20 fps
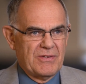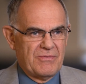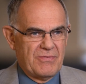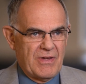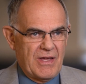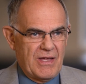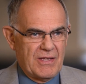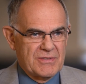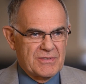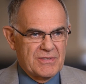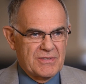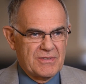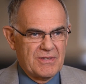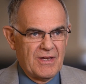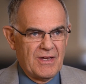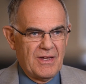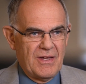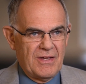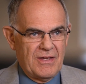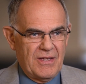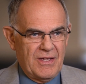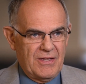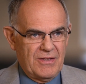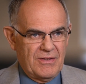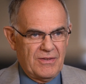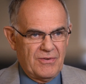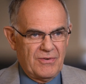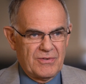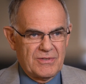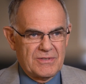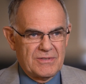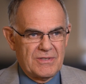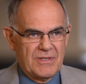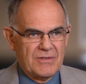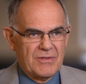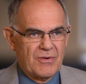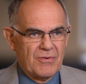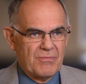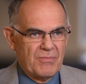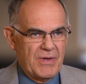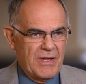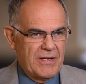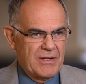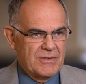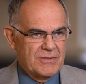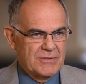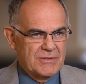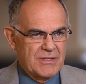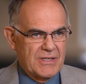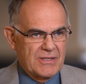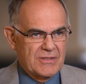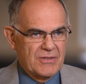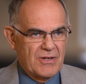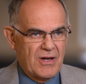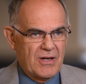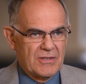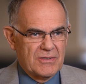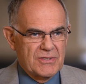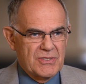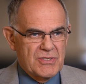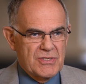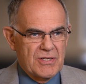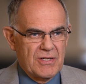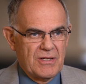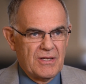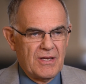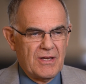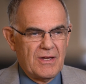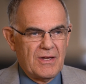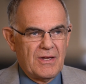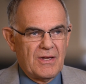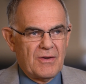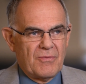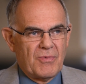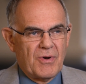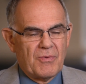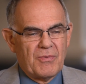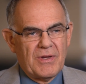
advanced in their medical technology. But